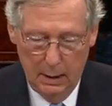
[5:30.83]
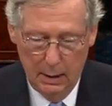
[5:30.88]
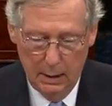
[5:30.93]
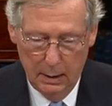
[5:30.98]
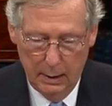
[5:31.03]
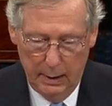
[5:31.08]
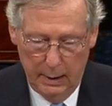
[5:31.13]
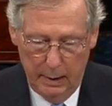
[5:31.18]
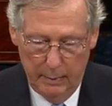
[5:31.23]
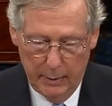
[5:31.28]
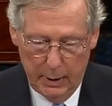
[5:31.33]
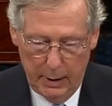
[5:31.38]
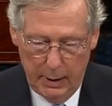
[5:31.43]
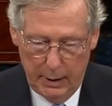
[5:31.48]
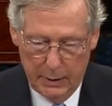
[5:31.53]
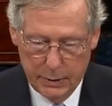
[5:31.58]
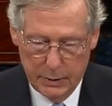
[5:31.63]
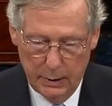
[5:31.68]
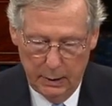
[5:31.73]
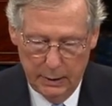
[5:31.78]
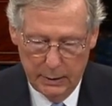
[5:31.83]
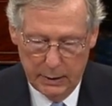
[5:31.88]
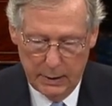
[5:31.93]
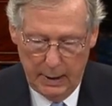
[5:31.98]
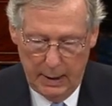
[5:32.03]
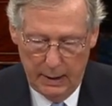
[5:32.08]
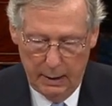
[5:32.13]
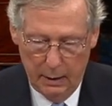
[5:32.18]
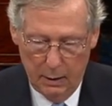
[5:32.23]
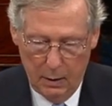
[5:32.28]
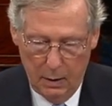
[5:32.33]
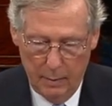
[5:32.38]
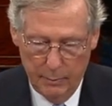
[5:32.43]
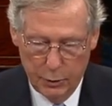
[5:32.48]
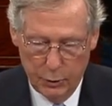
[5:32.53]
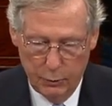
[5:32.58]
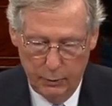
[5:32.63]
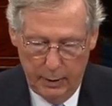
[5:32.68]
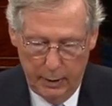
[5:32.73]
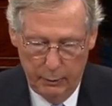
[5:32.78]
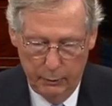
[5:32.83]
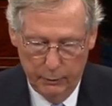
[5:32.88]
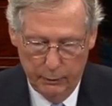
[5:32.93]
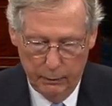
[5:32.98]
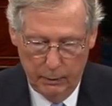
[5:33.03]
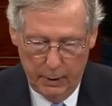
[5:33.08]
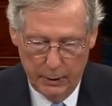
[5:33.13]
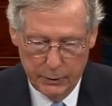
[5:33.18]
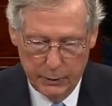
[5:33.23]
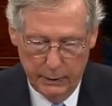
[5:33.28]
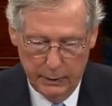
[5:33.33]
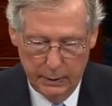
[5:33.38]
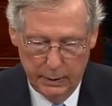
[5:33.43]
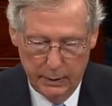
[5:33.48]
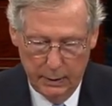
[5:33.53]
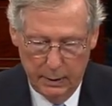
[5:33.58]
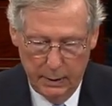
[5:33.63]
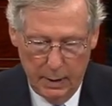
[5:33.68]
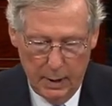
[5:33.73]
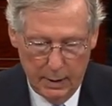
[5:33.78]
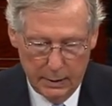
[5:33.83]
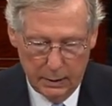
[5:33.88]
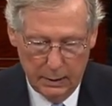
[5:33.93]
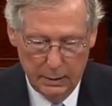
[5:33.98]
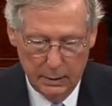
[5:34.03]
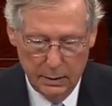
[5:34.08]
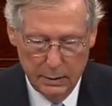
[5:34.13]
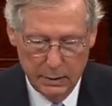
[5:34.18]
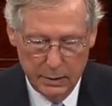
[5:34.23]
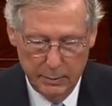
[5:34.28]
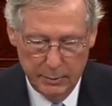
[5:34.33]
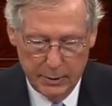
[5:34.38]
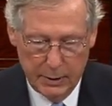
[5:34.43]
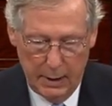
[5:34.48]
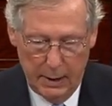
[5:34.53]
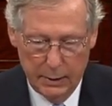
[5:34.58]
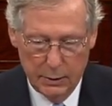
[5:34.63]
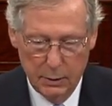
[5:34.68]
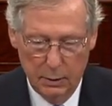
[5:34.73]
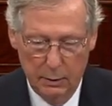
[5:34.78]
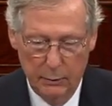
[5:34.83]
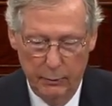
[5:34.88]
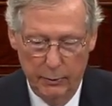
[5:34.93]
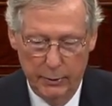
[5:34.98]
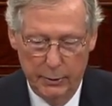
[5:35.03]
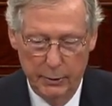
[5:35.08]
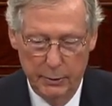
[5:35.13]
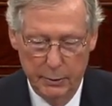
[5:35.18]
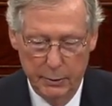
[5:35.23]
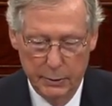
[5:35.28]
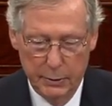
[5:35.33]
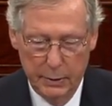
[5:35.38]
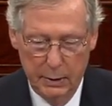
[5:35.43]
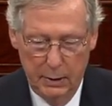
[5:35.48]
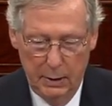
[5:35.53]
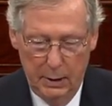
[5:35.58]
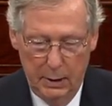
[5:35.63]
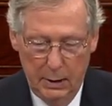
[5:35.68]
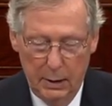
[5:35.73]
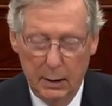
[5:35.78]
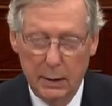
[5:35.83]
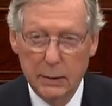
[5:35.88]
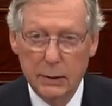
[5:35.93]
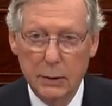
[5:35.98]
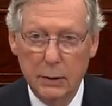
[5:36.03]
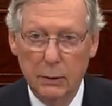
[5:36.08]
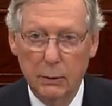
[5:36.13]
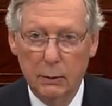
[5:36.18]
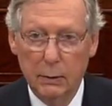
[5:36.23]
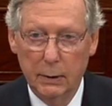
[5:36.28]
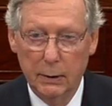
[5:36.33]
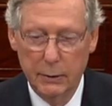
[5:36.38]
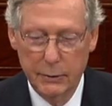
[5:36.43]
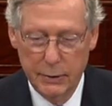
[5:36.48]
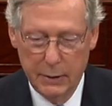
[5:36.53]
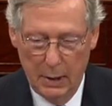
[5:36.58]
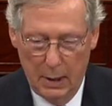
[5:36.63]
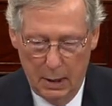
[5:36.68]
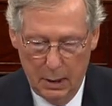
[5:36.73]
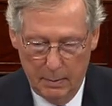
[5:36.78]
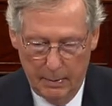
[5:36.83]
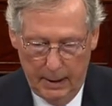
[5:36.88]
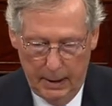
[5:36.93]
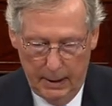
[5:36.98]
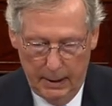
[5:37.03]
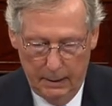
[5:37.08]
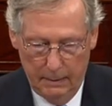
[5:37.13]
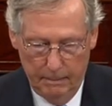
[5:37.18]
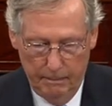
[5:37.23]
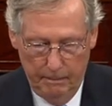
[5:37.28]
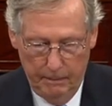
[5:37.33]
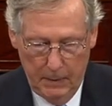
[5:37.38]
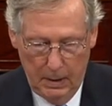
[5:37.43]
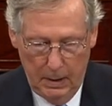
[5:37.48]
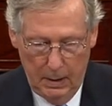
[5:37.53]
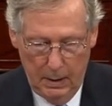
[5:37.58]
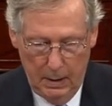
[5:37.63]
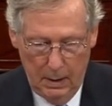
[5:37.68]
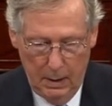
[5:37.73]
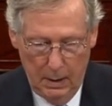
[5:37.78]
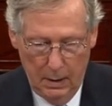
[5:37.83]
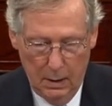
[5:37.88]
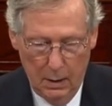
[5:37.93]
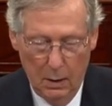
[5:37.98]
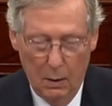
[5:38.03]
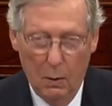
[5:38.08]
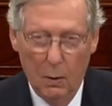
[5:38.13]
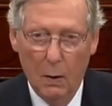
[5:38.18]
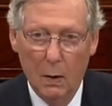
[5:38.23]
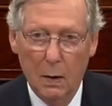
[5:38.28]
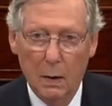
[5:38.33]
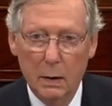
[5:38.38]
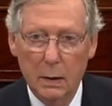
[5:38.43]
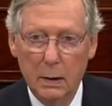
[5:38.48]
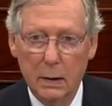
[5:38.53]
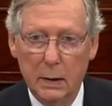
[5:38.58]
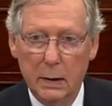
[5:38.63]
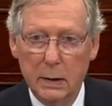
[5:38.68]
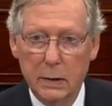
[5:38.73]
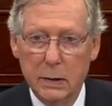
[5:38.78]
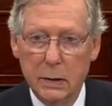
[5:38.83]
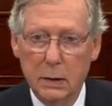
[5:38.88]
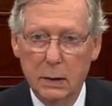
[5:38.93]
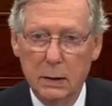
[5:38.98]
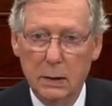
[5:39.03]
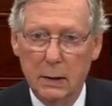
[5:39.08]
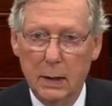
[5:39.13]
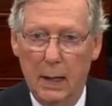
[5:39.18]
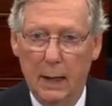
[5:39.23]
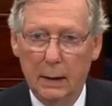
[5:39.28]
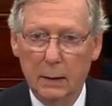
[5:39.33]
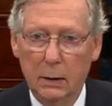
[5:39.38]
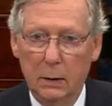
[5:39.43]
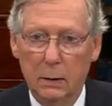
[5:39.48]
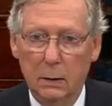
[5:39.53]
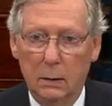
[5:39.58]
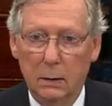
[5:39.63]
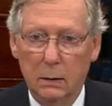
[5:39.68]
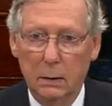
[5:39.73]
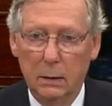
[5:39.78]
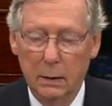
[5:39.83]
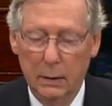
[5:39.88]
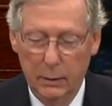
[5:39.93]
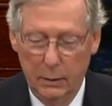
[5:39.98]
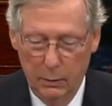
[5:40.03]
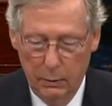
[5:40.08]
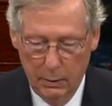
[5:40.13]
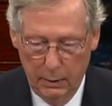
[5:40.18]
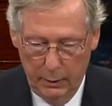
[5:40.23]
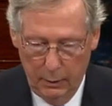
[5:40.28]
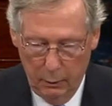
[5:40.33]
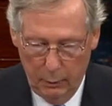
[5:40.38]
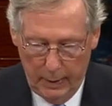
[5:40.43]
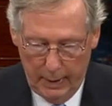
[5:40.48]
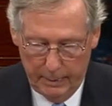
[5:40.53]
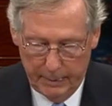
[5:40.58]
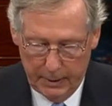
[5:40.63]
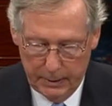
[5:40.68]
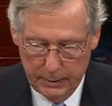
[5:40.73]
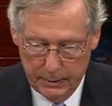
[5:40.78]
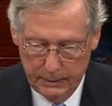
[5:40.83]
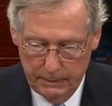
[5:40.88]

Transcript: led him to hastily sign an arms treaty with Russia that did nothing to substantially reduce its nuclear stockpile or its tactical nuclear weapons.